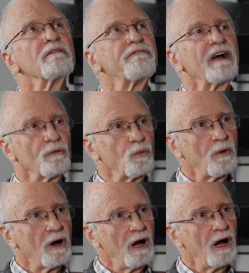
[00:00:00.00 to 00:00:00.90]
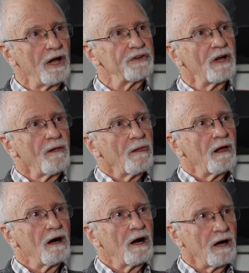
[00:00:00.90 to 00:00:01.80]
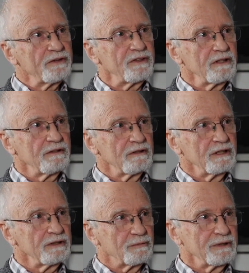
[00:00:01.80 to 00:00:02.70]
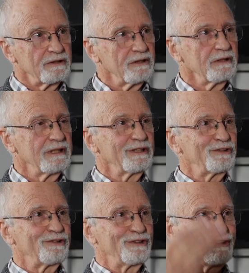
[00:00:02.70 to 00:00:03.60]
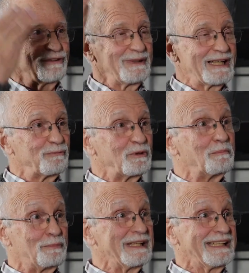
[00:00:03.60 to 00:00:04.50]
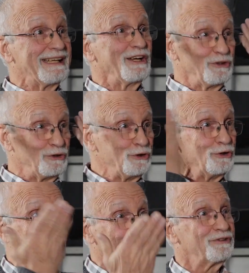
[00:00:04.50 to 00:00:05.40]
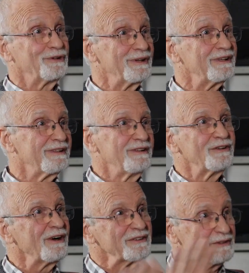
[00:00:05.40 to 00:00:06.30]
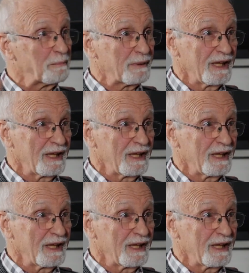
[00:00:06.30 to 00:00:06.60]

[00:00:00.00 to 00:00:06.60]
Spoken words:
But in fact, what I think you need to be doing is you need to be able to bring you to it, not your